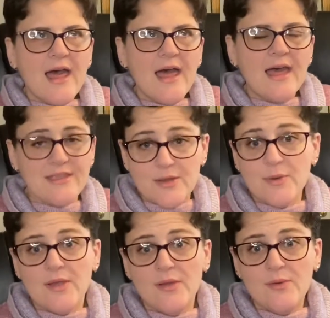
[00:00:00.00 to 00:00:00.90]
A year
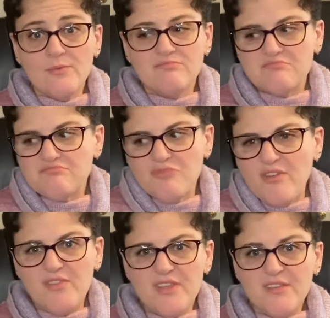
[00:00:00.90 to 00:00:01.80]
ago,
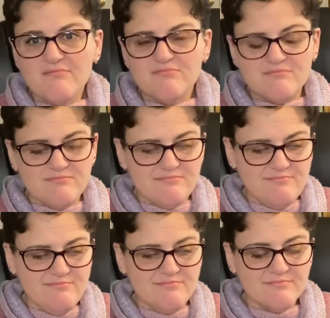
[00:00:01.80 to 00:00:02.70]
roughly,
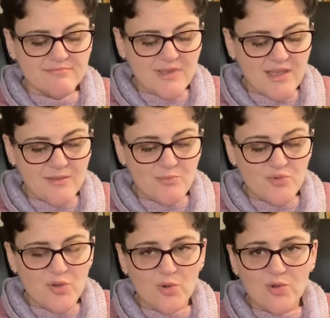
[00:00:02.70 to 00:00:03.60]
I
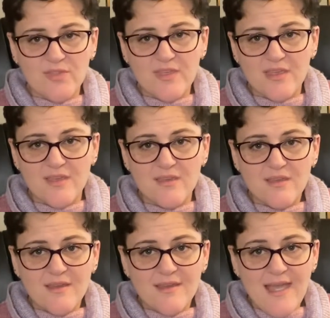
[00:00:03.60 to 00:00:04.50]
pre-ordered the
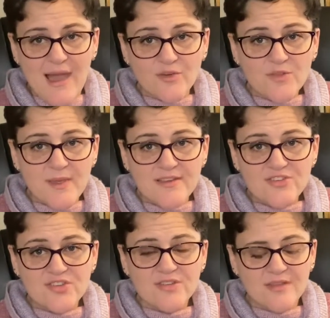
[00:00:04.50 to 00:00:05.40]
Outer
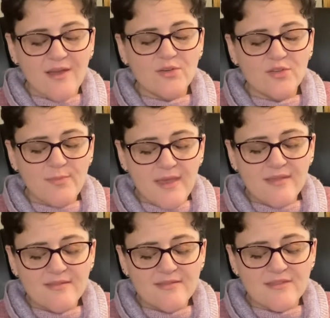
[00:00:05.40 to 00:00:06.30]
Space
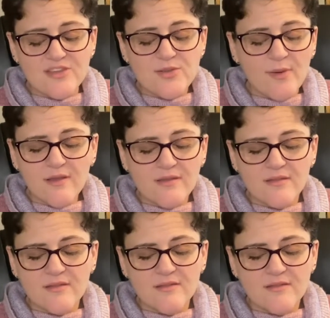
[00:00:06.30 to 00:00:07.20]
Stitchy
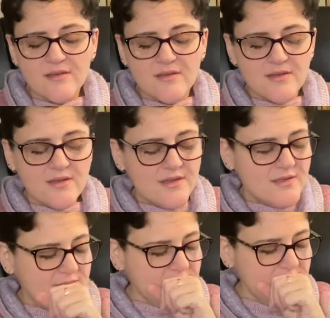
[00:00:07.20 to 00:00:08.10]
Box.
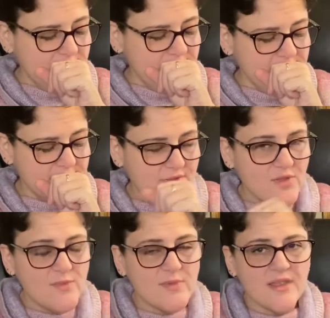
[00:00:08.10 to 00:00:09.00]

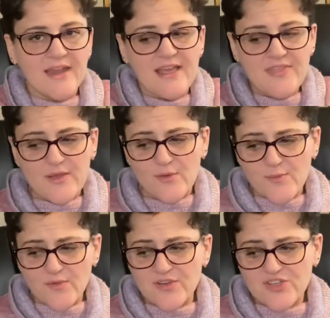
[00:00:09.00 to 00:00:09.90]
Excuse me. And I think it was
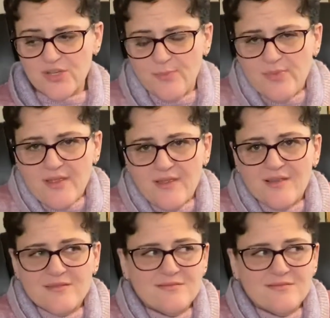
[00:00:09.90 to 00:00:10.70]
supposed to ship, like,